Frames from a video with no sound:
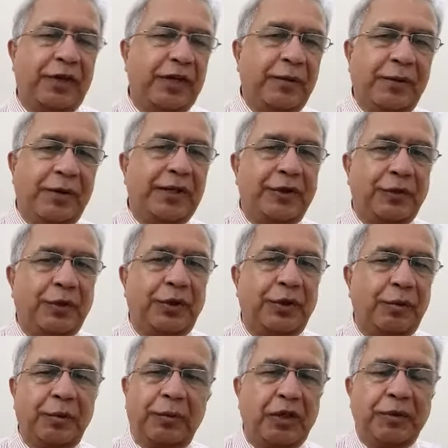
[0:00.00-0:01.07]
whatever it is
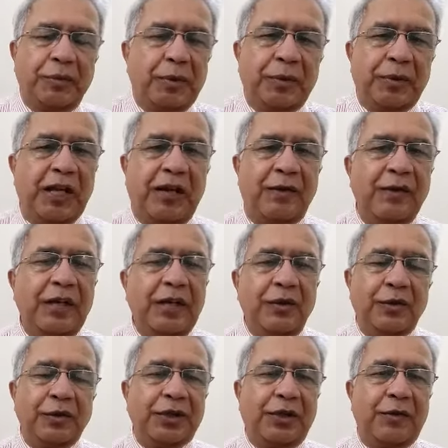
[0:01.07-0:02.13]
going to be, because people have
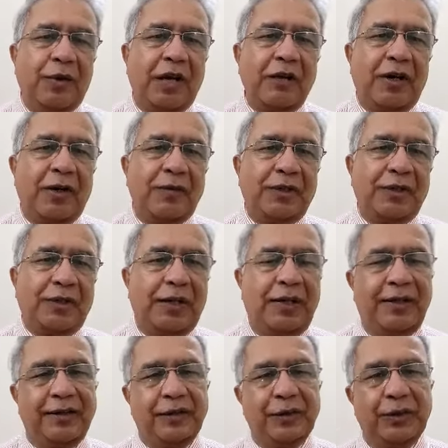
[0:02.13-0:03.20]
to survive after
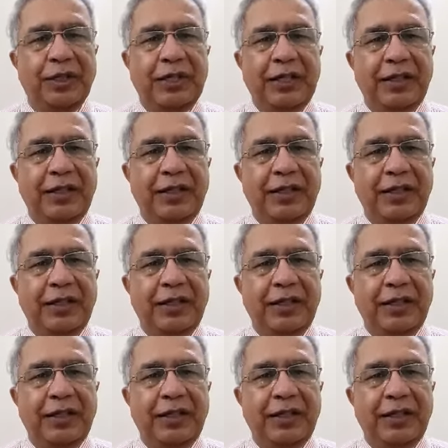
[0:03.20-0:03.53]
all, and so